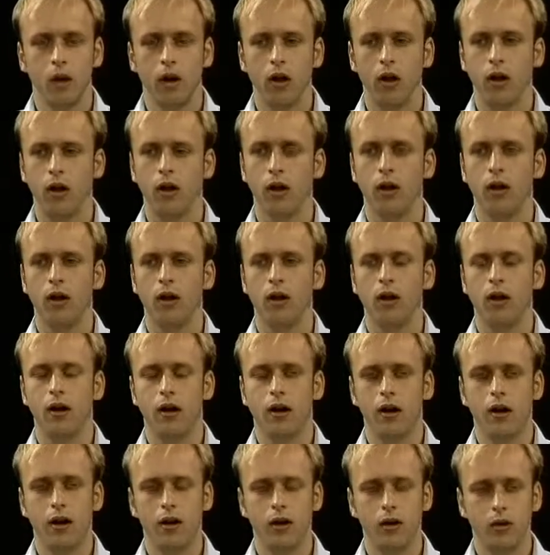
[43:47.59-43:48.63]
Well,
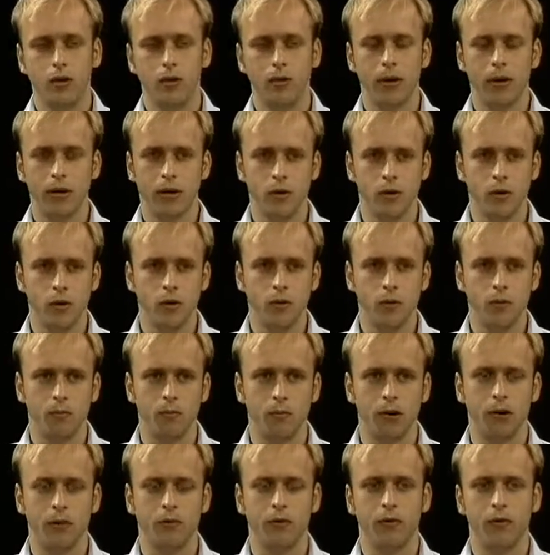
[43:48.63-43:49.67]
I don't know about
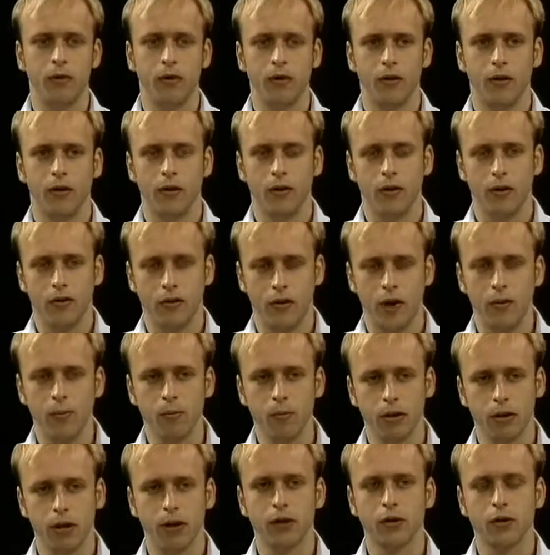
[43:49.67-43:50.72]
you, but
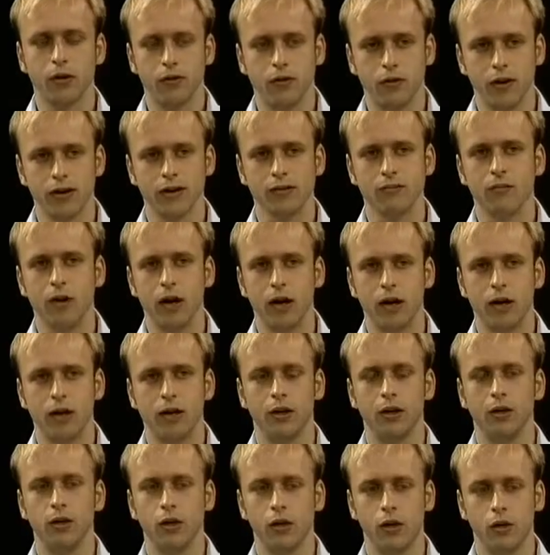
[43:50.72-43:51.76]
if I'm looking to invest
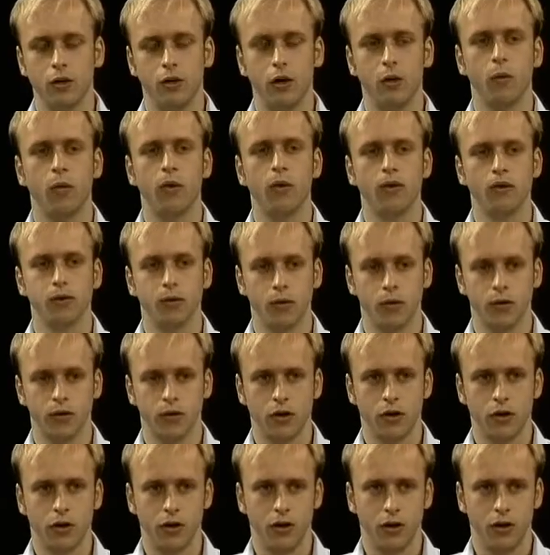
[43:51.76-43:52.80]
money, you're going to do it where there's
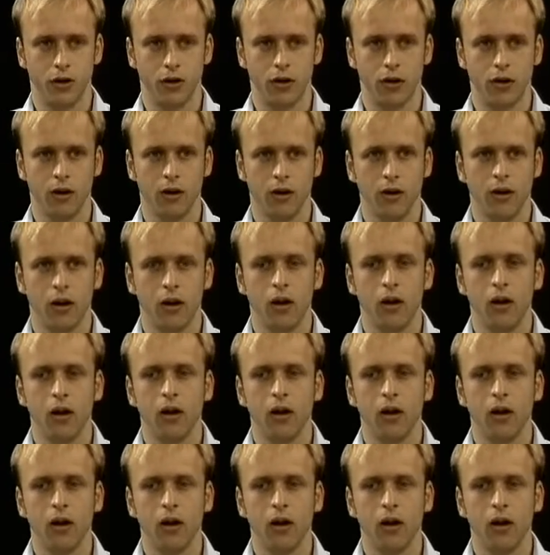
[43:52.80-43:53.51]
a return.